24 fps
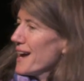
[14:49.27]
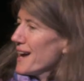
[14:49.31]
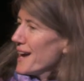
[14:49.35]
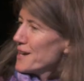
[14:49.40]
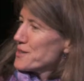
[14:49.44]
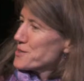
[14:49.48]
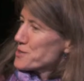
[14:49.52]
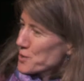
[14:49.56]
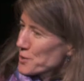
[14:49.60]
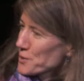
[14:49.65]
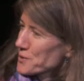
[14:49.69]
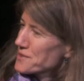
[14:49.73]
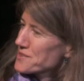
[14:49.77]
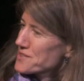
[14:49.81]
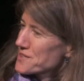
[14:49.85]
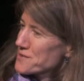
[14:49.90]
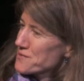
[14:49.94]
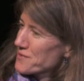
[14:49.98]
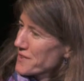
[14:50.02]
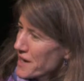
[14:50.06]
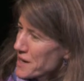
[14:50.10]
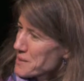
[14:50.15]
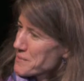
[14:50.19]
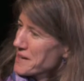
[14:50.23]
a Children's
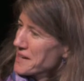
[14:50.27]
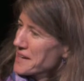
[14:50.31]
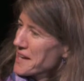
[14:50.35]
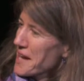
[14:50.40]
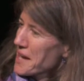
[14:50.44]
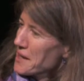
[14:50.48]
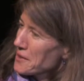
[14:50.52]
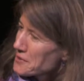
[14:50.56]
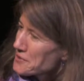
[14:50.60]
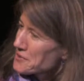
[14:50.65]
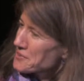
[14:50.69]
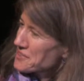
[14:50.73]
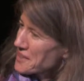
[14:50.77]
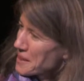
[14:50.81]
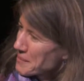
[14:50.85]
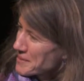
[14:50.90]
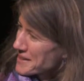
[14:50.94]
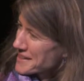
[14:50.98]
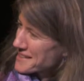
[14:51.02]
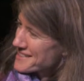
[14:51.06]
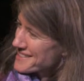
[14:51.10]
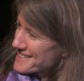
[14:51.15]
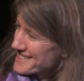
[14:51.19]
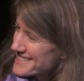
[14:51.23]
Environmental Health
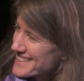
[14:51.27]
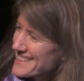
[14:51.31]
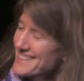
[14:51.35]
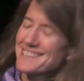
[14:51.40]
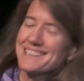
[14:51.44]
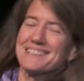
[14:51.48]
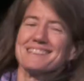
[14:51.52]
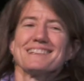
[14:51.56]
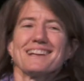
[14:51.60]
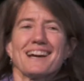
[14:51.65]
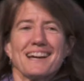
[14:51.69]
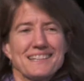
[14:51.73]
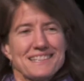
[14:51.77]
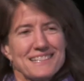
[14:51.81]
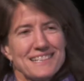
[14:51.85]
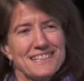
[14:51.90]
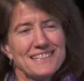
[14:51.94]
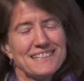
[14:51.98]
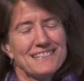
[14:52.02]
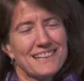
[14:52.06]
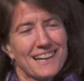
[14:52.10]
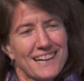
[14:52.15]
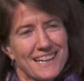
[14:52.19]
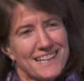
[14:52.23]
Summit in
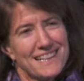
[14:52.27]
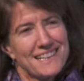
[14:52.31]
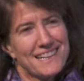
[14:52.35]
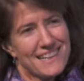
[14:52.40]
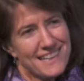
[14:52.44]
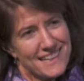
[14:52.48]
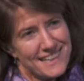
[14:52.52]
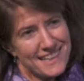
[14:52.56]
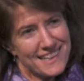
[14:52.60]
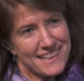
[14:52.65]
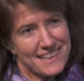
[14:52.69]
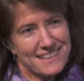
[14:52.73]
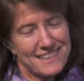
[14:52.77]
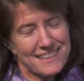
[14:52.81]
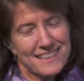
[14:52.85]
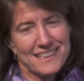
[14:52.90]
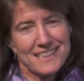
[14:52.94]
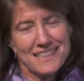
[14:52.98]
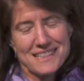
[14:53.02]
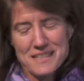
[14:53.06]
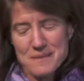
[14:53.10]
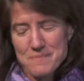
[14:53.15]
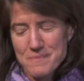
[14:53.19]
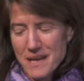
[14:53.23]
1999
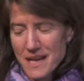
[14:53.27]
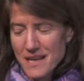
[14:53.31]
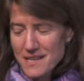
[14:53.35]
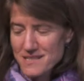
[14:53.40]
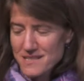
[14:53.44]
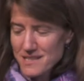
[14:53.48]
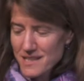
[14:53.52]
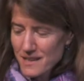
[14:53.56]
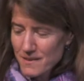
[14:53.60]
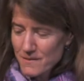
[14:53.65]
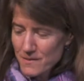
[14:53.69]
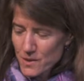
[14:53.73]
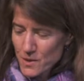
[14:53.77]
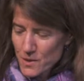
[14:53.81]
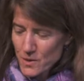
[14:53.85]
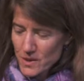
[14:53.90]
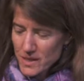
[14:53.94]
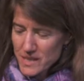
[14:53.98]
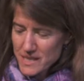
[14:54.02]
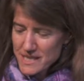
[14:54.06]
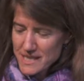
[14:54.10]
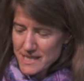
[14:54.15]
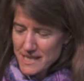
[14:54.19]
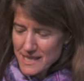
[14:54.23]
outside of New
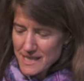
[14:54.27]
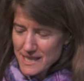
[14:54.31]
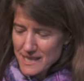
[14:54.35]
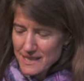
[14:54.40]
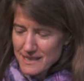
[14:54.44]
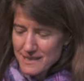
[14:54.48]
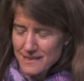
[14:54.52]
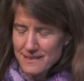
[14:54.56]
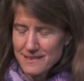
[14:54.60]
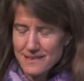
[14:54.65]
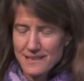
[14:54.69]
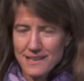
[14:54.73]
York City.